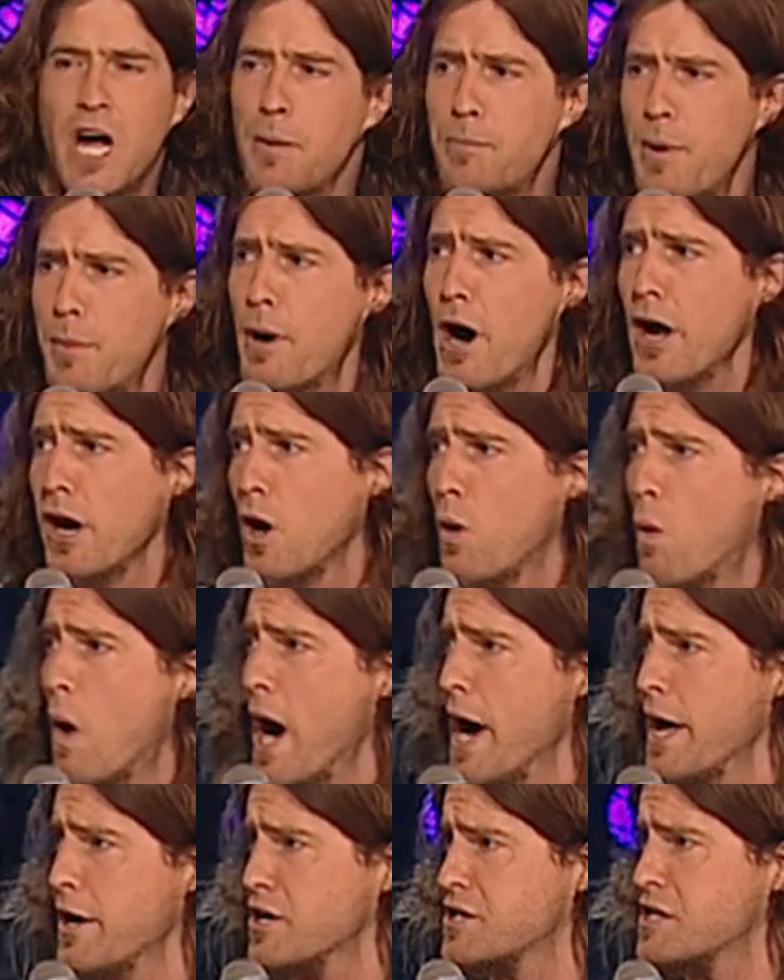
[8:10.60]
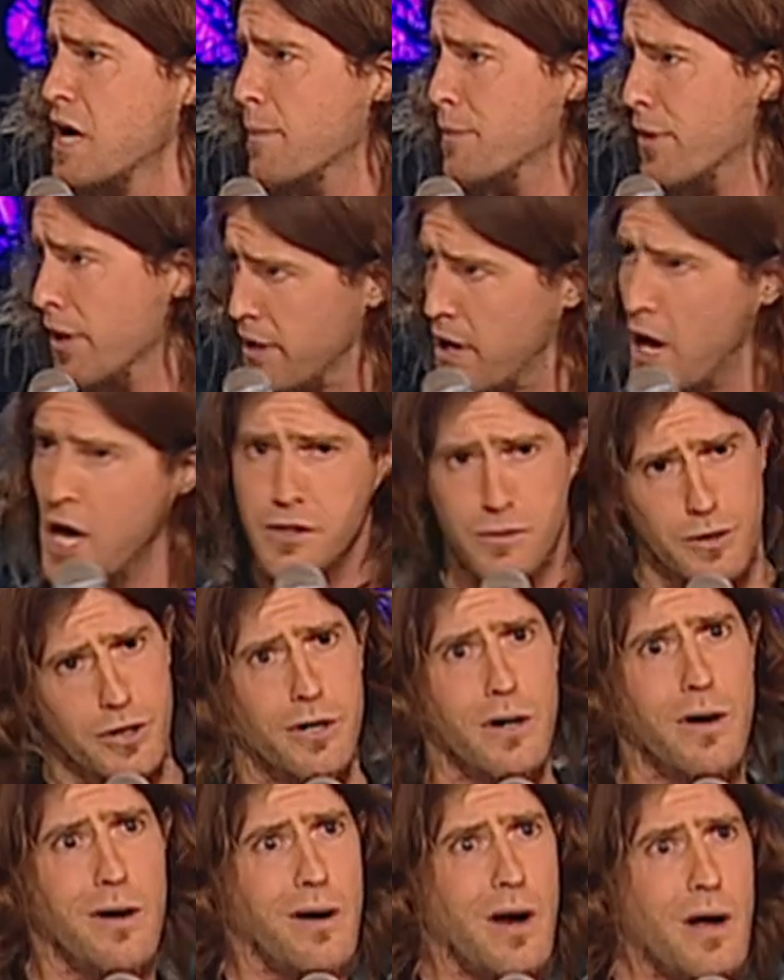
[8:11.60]
up a bottle of wine or something. Yes, we
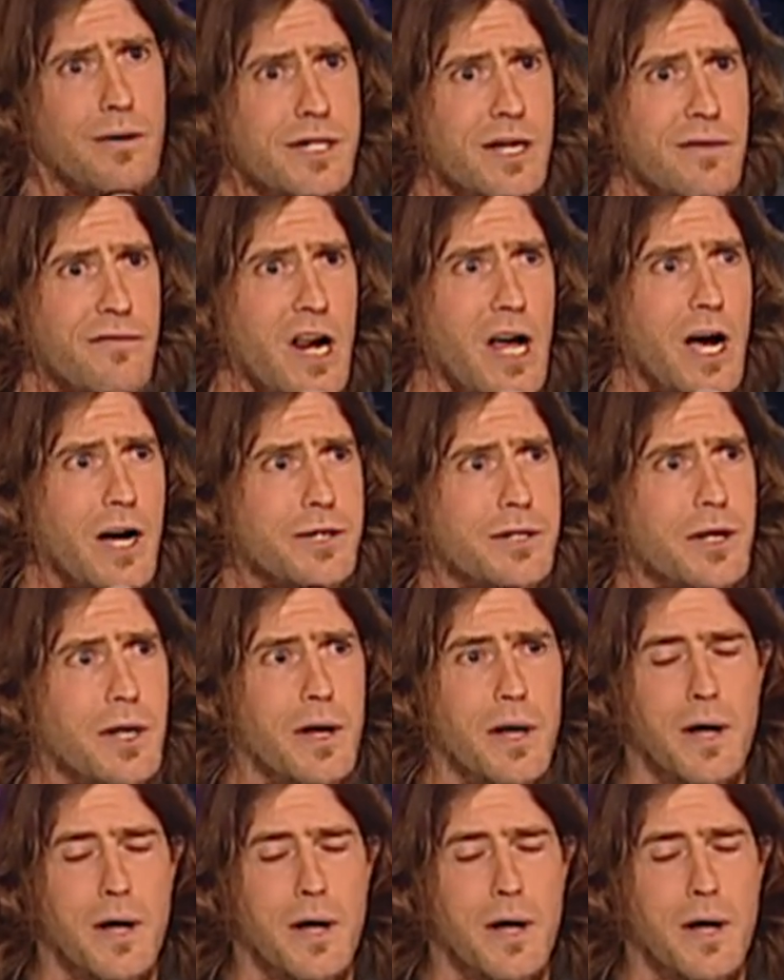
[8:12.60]
should. How civilized.